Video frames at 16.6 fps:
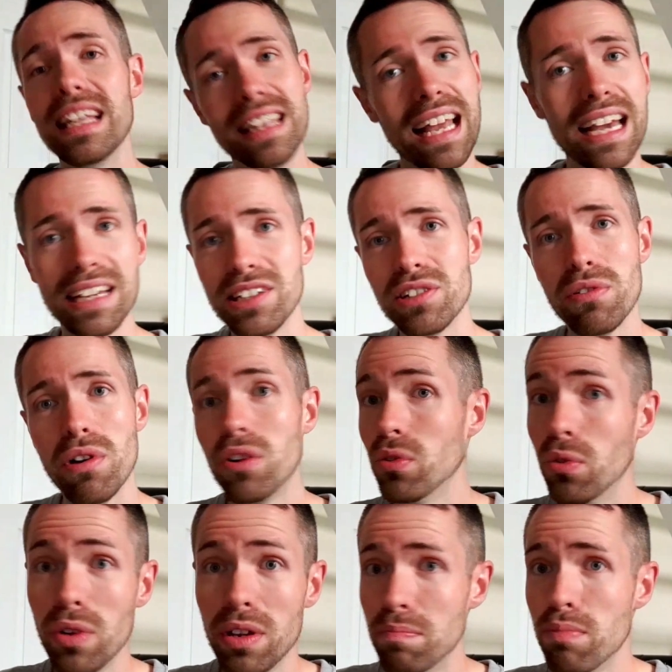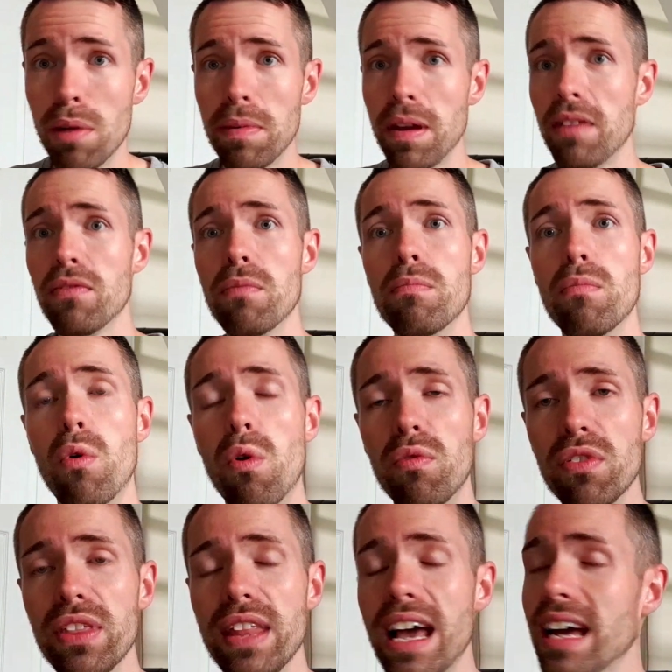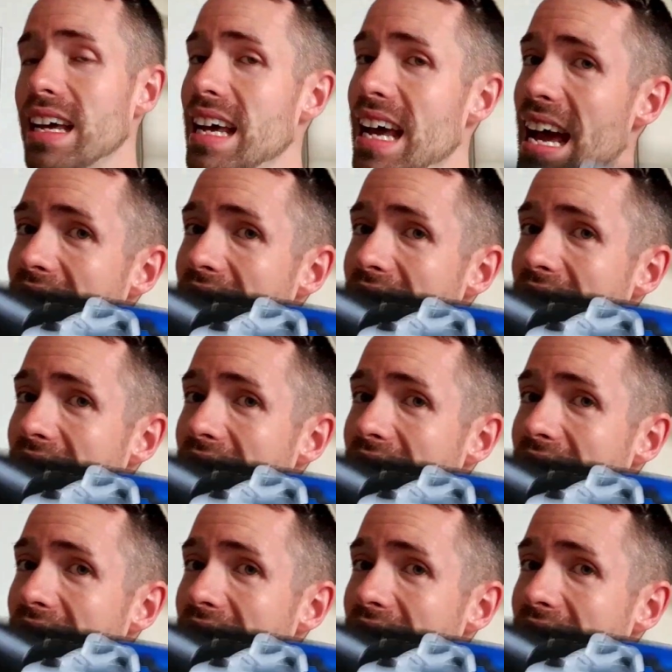later on, or probably even more than that.